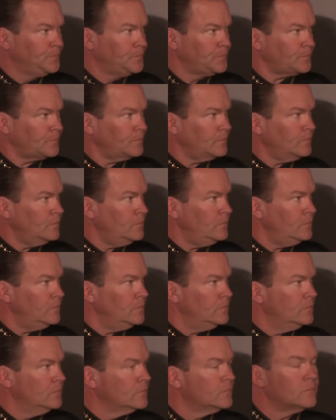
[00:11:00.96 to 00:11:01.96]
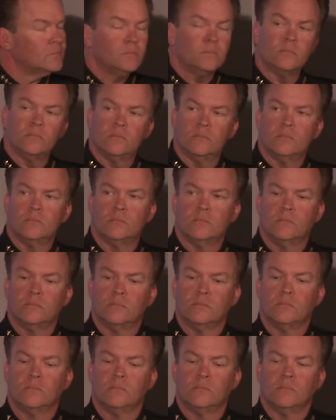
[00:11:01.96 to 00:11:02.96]

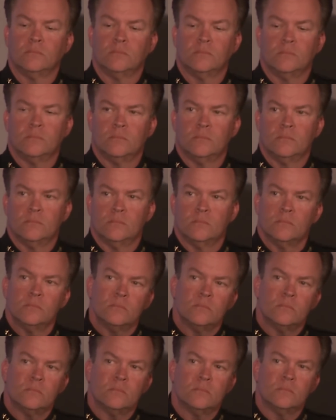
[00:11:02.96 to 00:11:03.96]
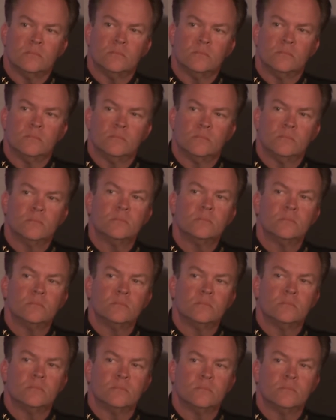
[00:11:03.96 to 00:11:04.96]

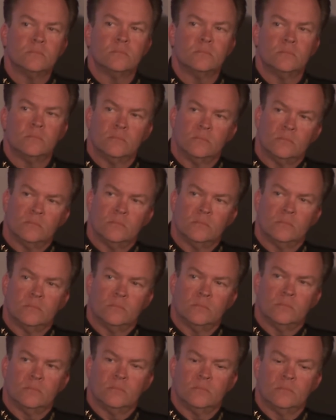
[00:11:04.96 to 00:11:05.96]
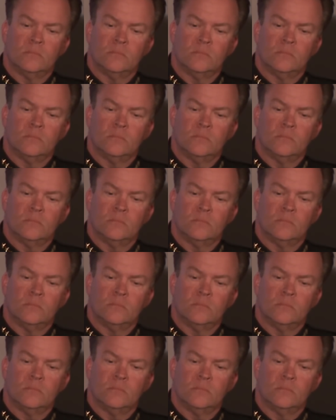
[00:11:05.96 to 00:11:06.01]
[no speech]